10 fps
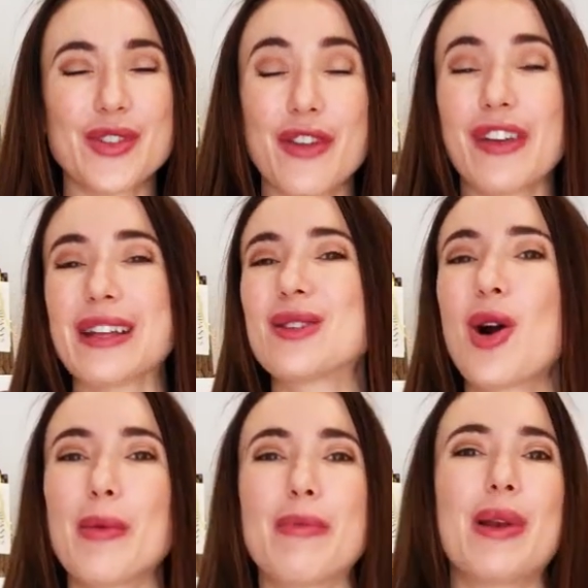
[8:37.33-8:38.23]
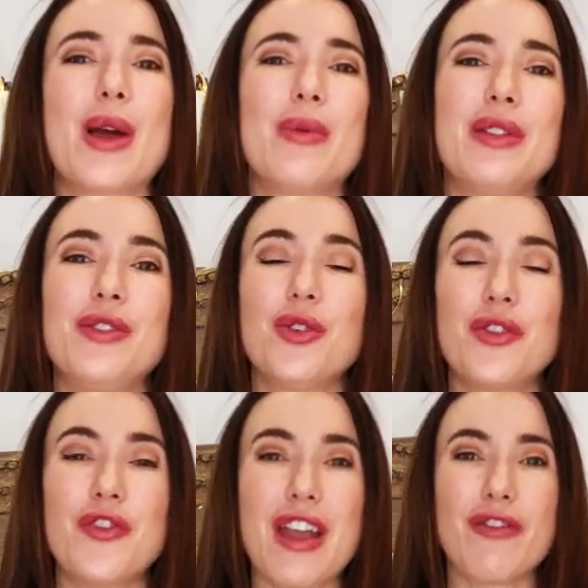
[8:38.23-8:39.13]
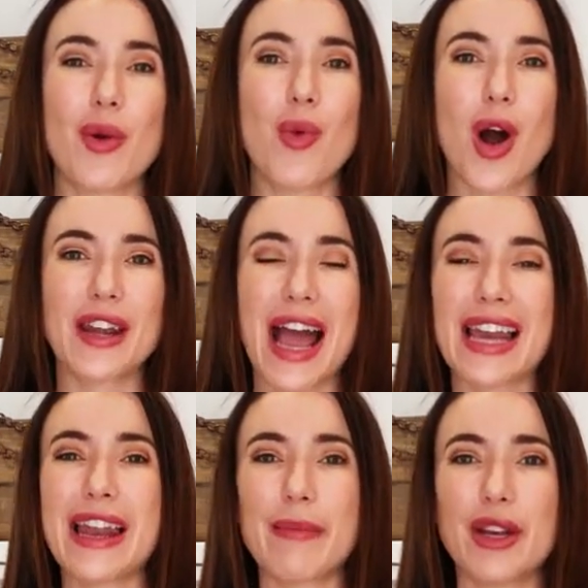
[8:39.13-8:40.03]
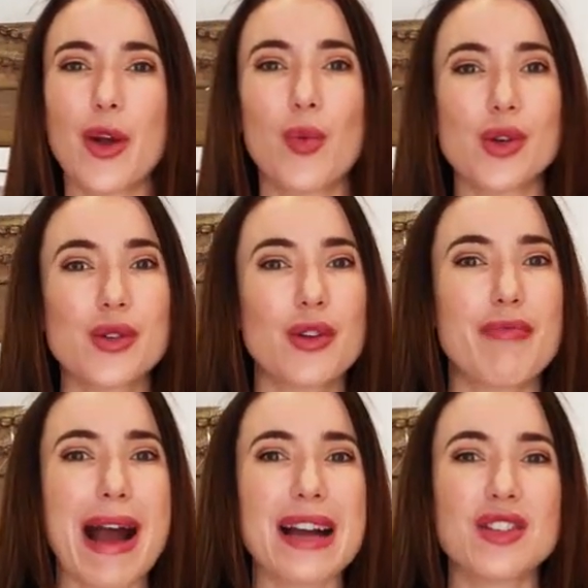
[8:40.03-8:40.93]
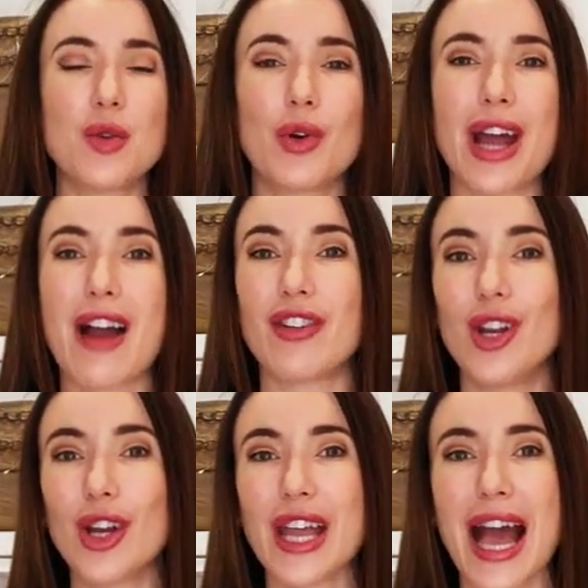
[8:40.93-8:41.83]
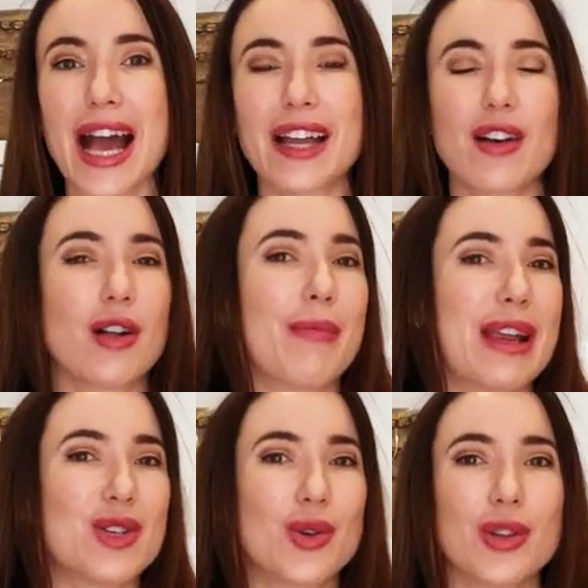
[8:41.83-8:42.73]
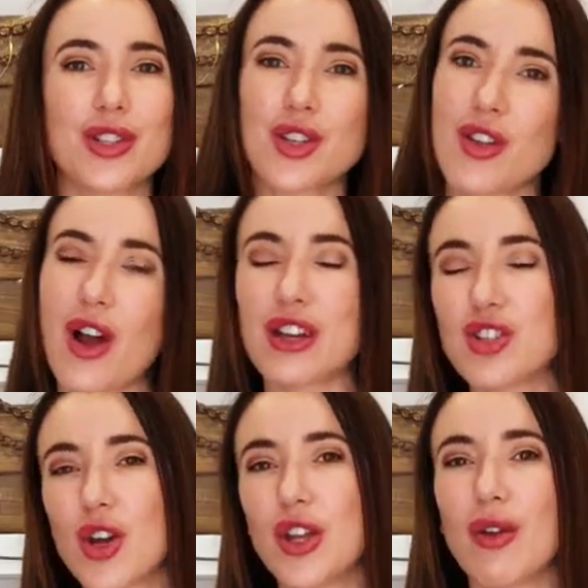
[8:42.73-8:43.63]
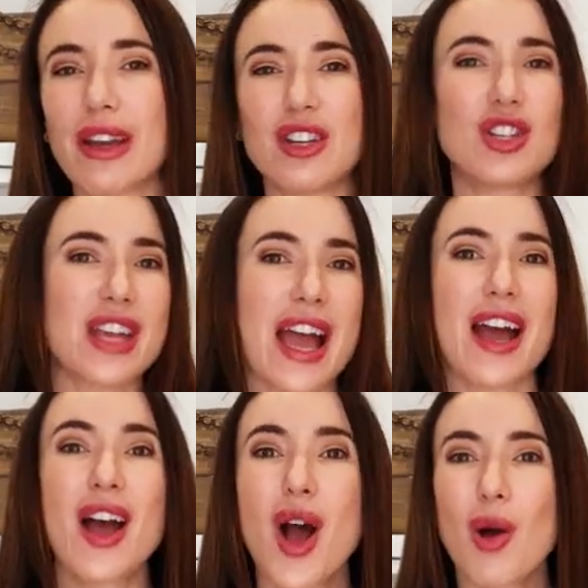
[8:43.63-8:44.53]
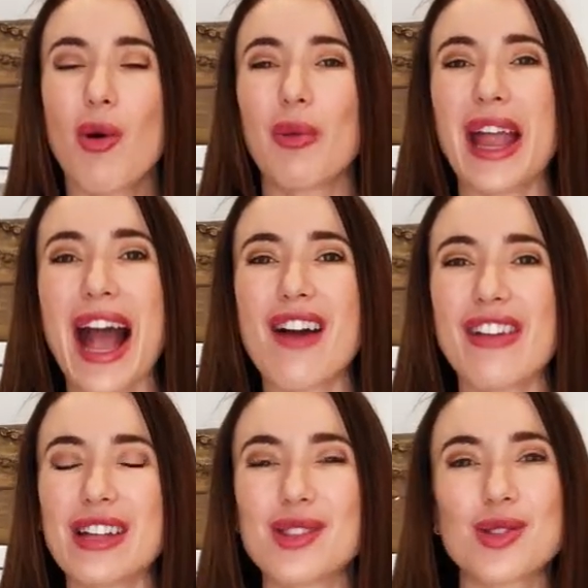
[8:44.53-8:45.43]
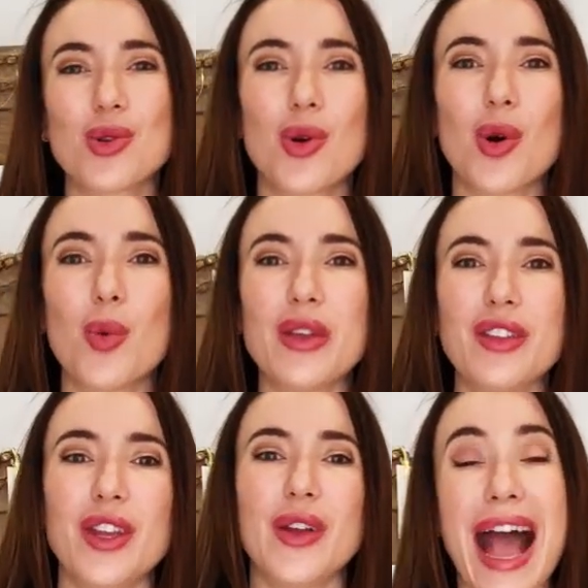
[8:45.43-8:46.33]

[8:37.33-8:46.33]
Don't forget to comment below with your favourite one and let me know what sort of bags you want to have a look at, and I'll make sure that I show you, I can share what we have in store with you.